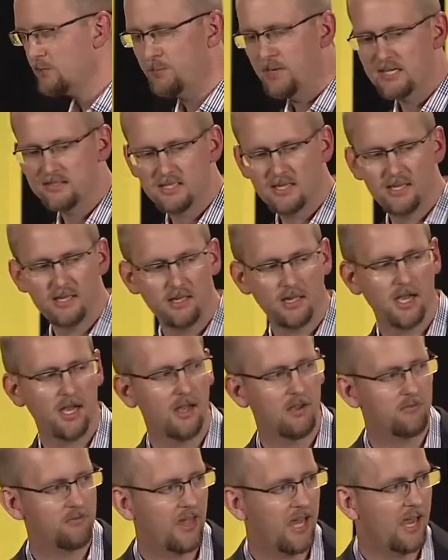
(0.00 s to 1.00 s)
president
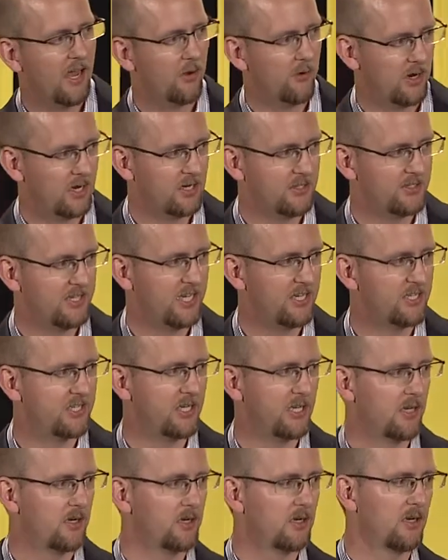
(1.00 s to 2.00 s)
of that
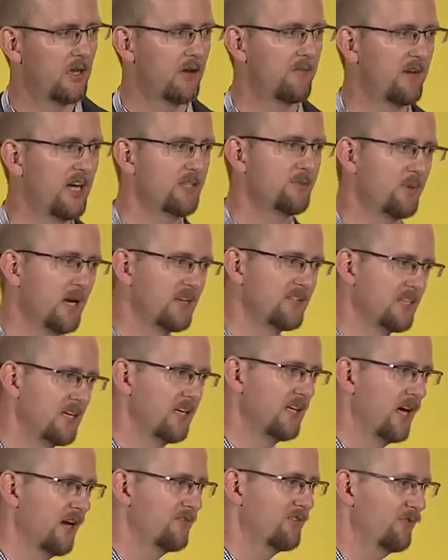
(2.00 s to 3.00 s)
organization, a vice
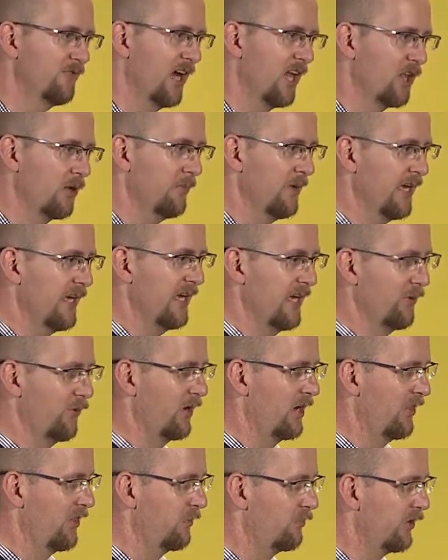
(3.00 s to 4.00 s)
president of development, and
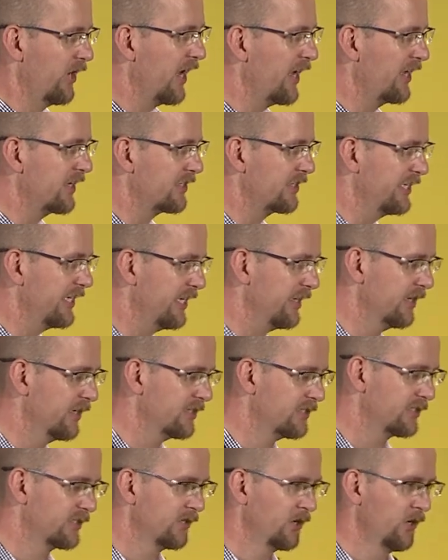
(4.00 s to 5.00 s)
one of the product
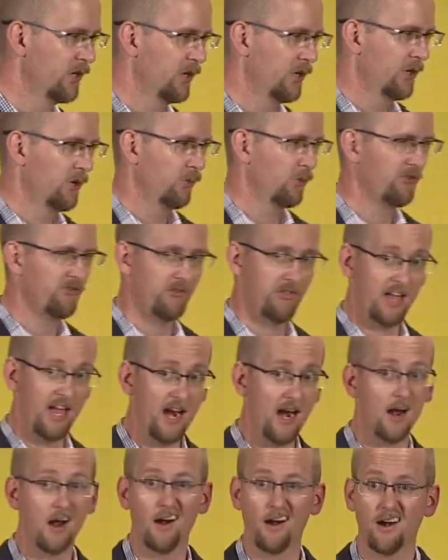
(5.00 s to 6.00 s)
leaders was
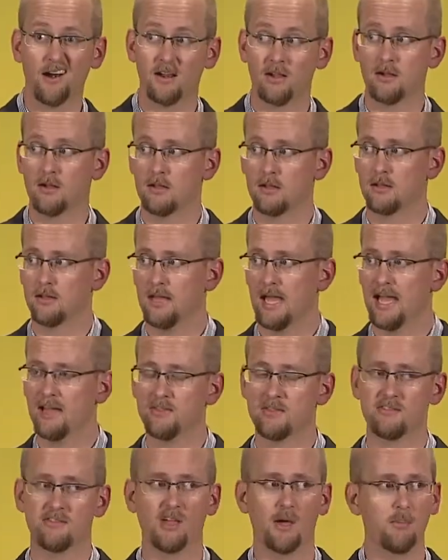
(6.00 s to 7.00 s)
there at
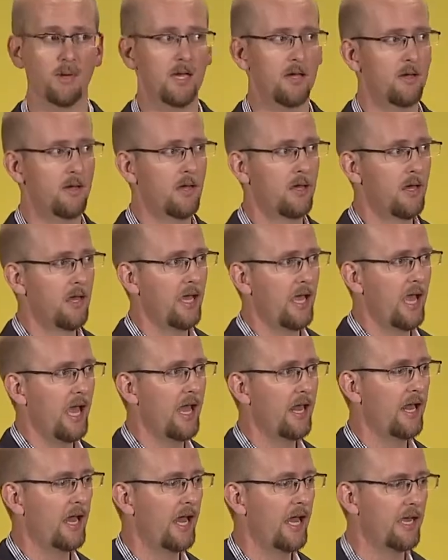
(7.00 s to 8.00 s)
the summit,
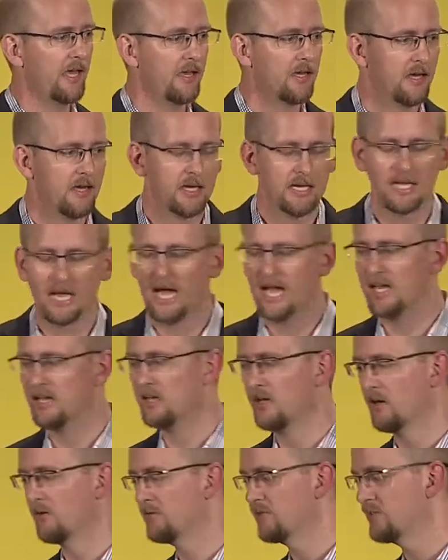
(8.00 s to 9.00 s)
and I kind of